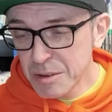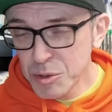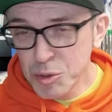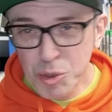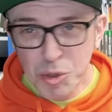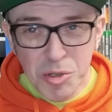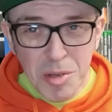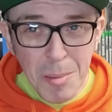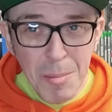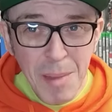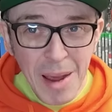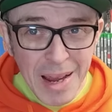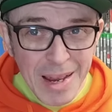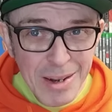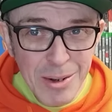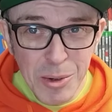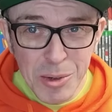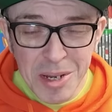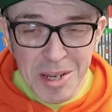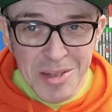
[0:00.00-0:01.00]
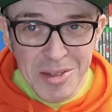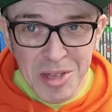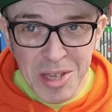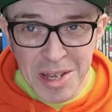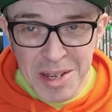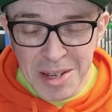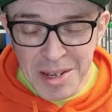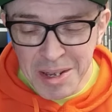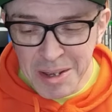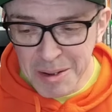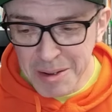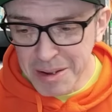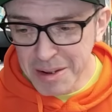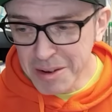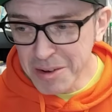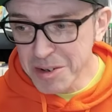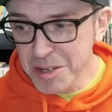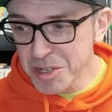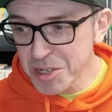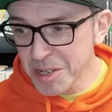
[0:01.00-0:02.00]
Just a mega looking thing,
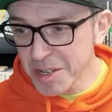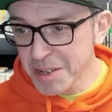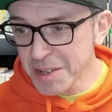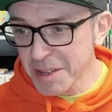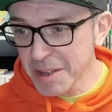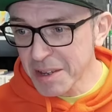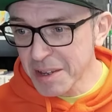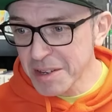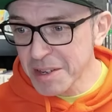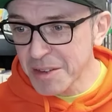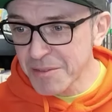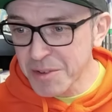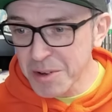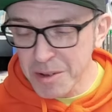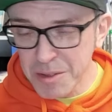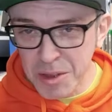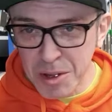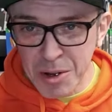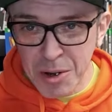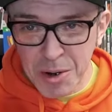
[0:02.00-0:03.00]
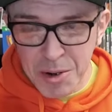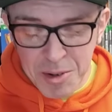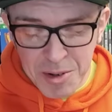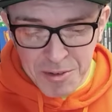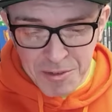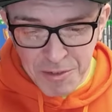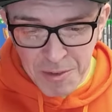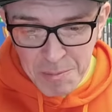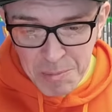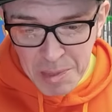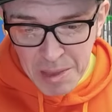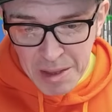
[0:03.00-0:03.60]
honestly. And you've got the kind of